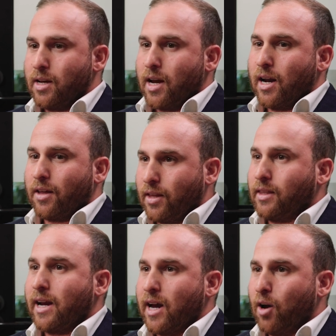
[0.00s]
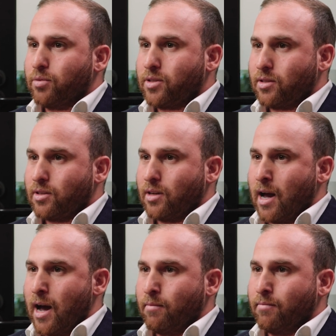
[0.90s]
And I think that helps.
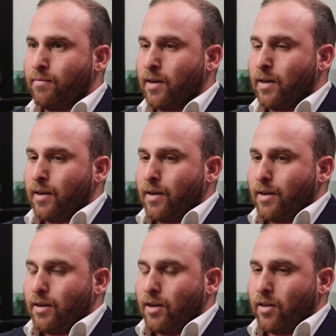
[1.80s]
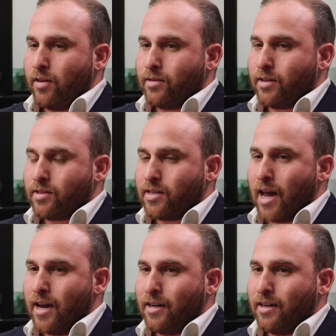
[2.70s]
There's a
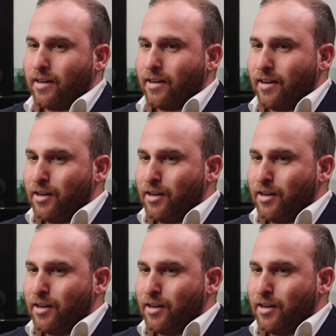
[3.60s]
saying,